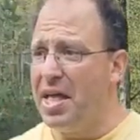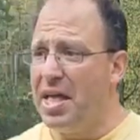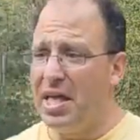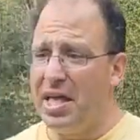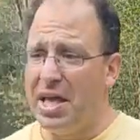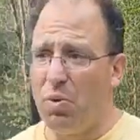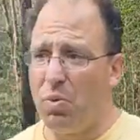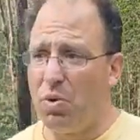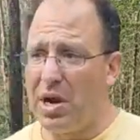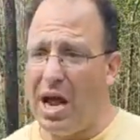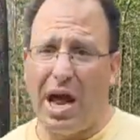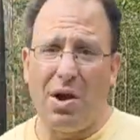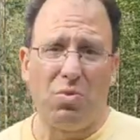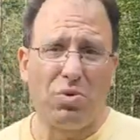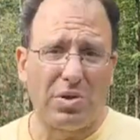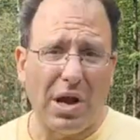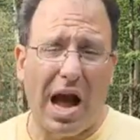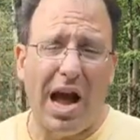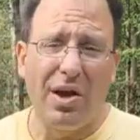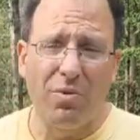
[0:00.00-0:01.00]
What I
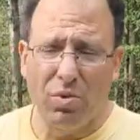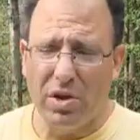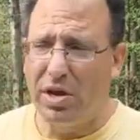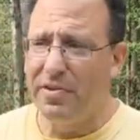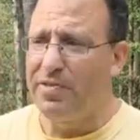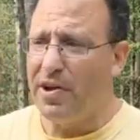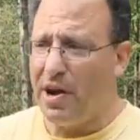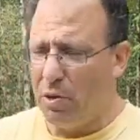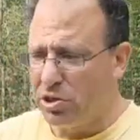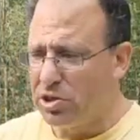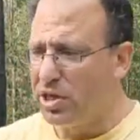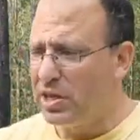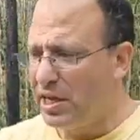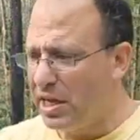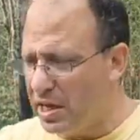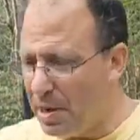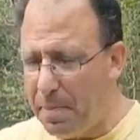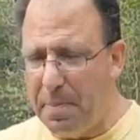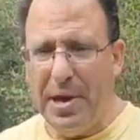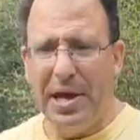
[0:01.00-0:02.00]
would if I was going to
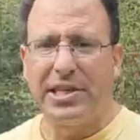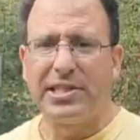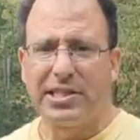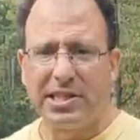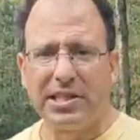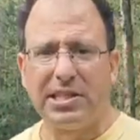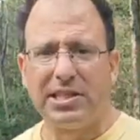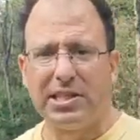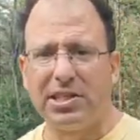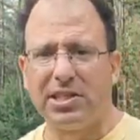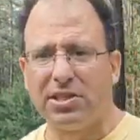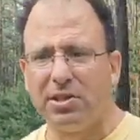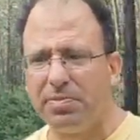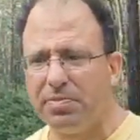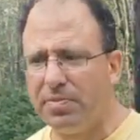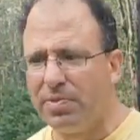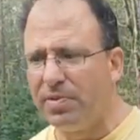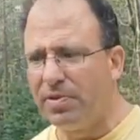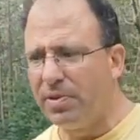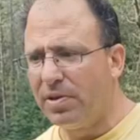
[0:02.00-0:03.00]
get a piston
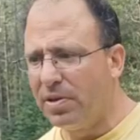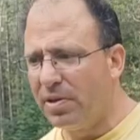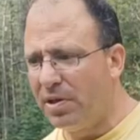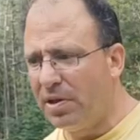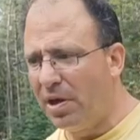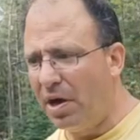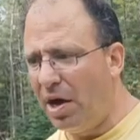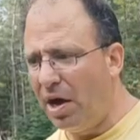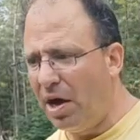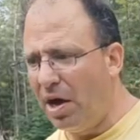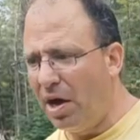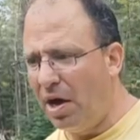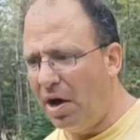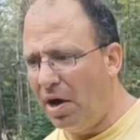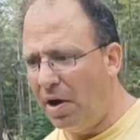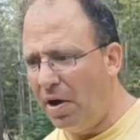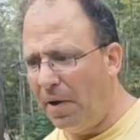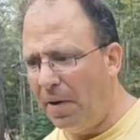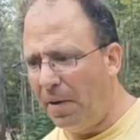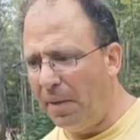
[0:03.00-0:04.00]
system,
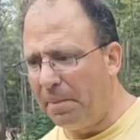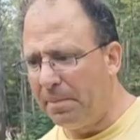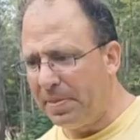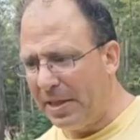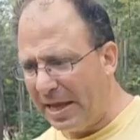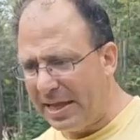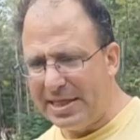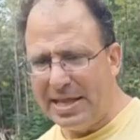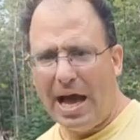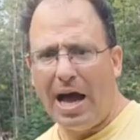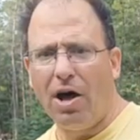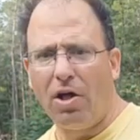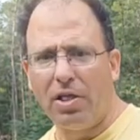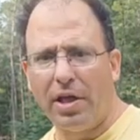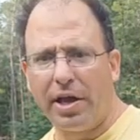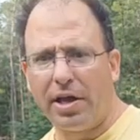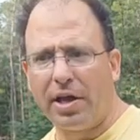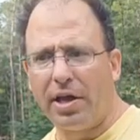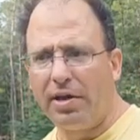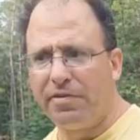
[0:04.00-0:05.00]
like now,
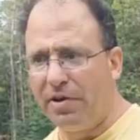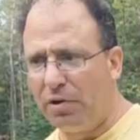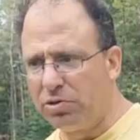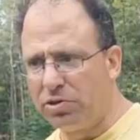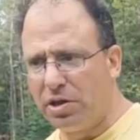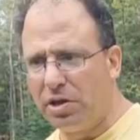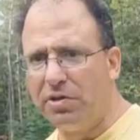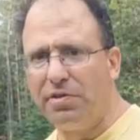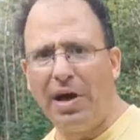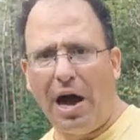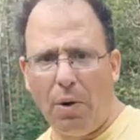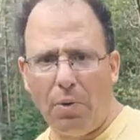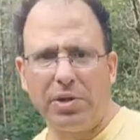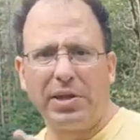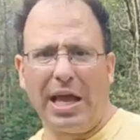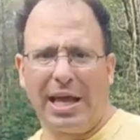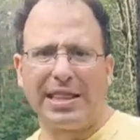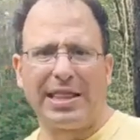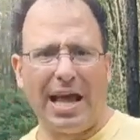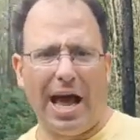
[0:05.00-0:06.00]
like if I would
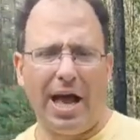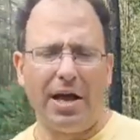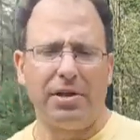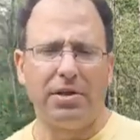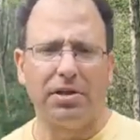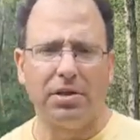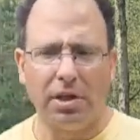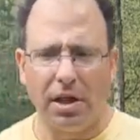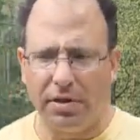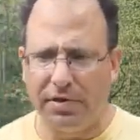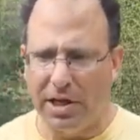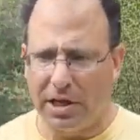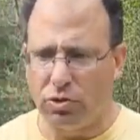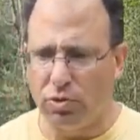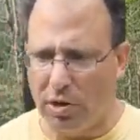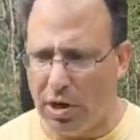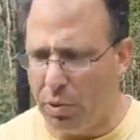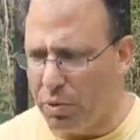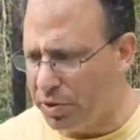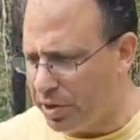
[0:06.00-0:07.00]
get that. That's
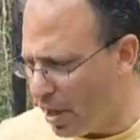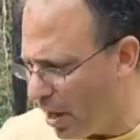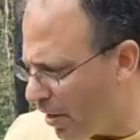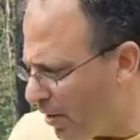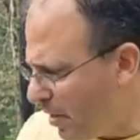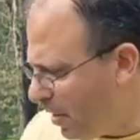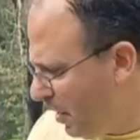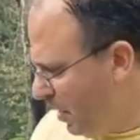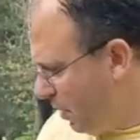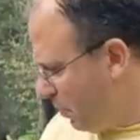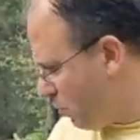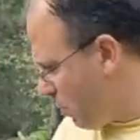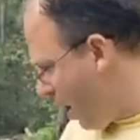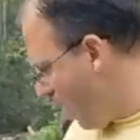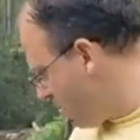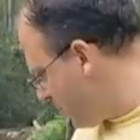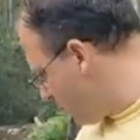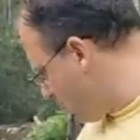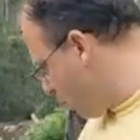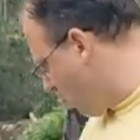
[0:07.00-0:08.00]
what I would get
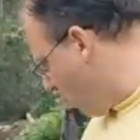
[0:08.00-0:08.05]
rather than go